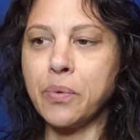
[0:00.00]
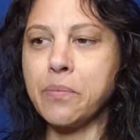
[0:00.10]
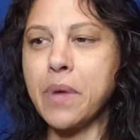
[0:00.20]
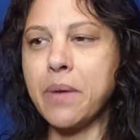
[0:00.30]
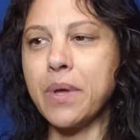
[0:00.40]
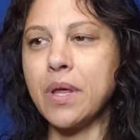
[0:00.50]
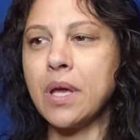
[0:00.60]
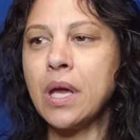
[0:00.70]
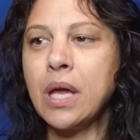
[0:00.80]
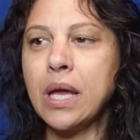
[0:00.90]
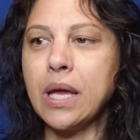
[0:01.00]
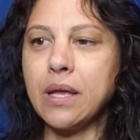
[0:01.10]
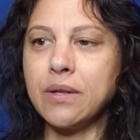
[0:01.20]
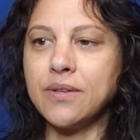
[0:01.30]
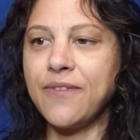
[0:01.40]
but maybe
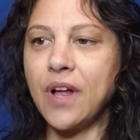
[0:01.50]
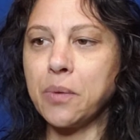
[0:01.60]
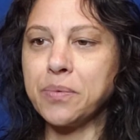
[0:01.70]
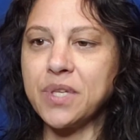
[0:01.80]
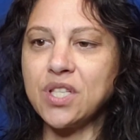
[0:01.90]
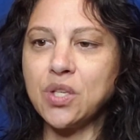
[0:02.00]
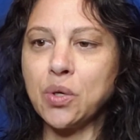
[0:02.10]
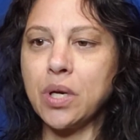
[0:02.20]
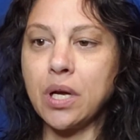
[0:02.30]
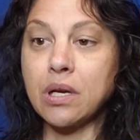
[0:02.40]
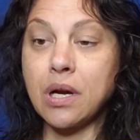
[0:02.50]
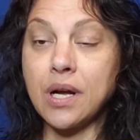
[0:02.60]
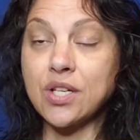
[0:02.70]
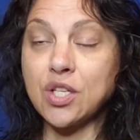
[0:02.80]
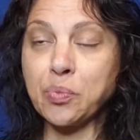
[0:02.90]
it developed into an
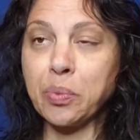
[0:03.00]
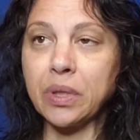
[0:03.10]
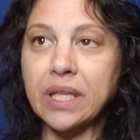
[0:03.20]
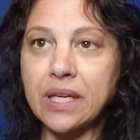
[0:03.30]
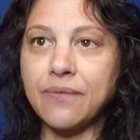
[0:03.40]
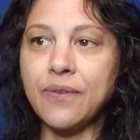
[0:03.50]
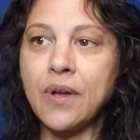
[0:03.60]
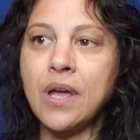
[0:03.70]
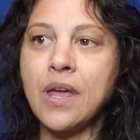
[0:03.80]
unconscious belief